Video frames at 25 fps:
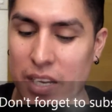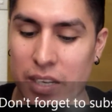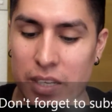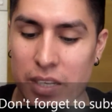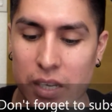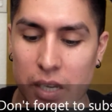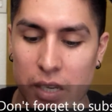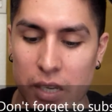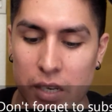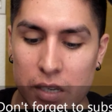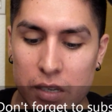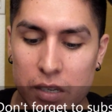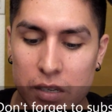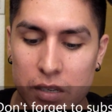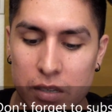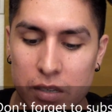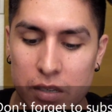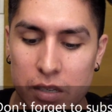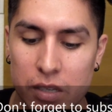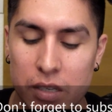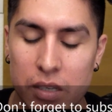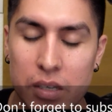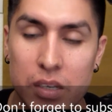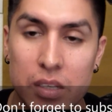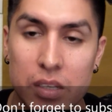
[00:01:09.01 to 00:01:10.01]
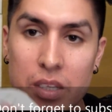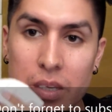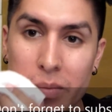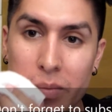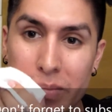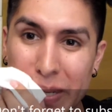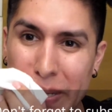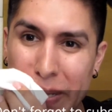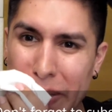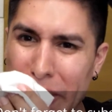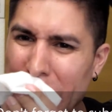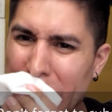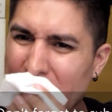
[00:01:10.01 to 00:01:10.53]
not a good thing,
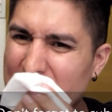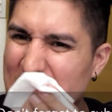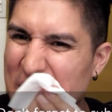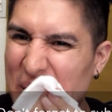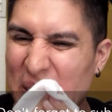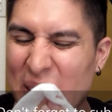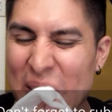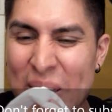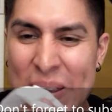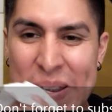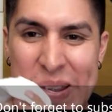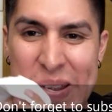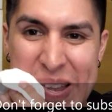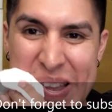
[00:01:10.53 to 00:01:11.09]
but it's okay.